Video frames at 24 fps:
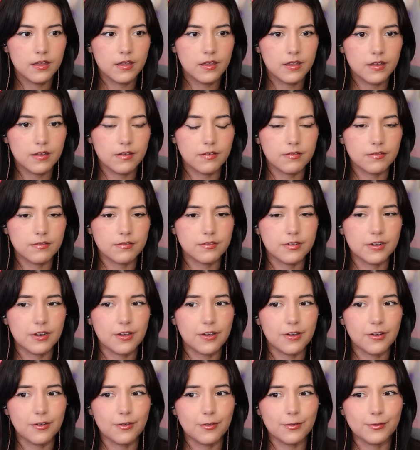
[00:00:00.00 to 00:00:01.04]
Oh
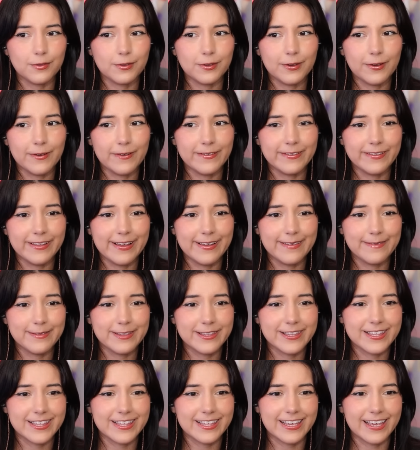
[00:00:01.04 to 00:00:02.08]
no, y'all, I'm
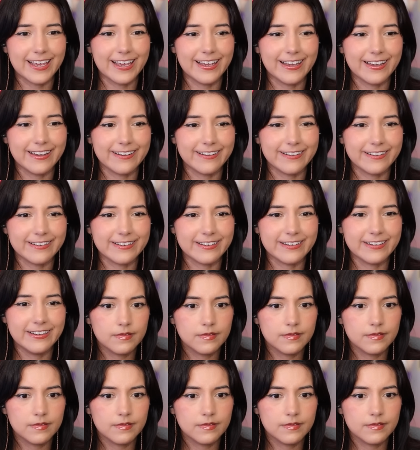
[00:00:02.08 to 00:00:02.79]
scared.